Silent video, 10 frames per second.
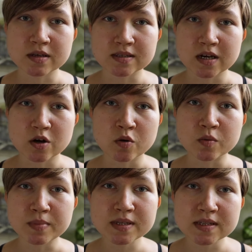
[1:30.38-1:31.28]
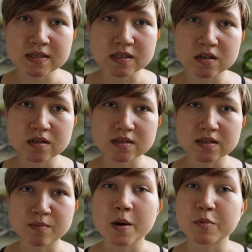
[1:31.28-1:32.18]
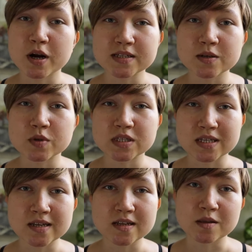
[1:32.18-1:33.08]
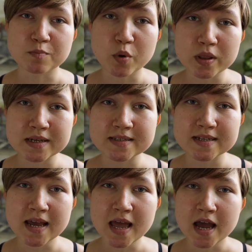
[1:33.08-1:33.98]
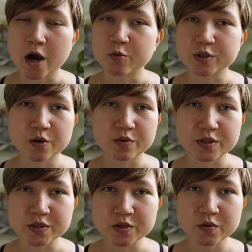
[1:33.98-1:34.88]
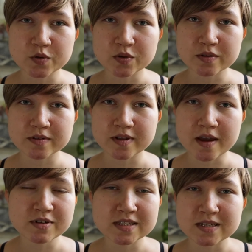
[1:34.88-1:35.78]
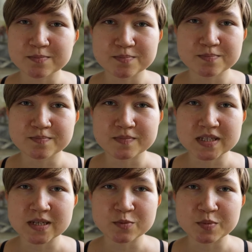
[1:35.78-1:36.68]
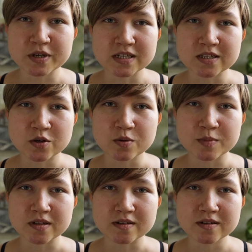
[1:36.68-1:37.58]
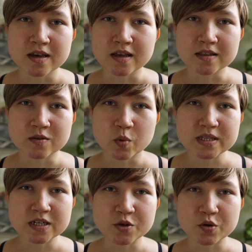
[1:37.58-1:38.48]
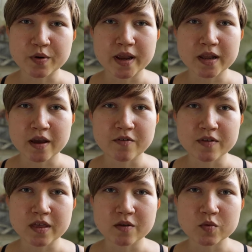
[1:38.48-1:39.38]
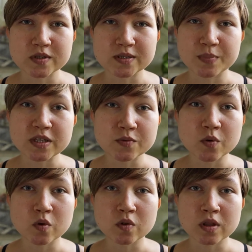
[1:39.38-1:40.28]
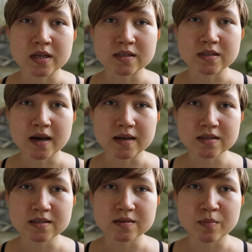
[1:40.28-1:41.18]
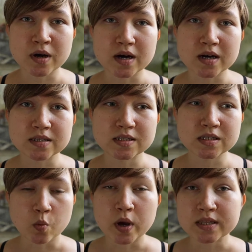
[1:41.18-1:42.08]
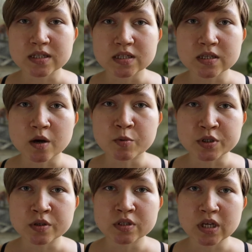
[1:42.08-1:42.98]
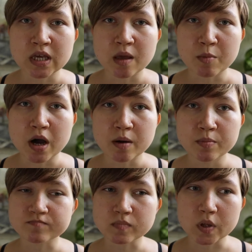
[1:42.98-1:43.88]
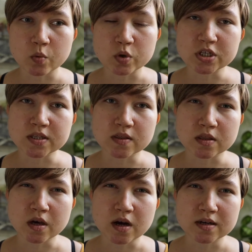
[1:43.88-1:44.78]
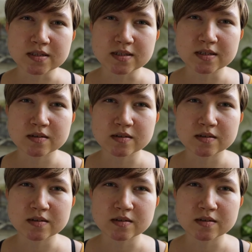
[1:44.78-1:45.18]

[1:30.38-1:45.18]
their own businesses. My brother was studying in Poland. I was going to school. Everything seemed pretty normal. In Western Ukraine, everything was peaceful and nice. But when this opportunity came up, we just thought,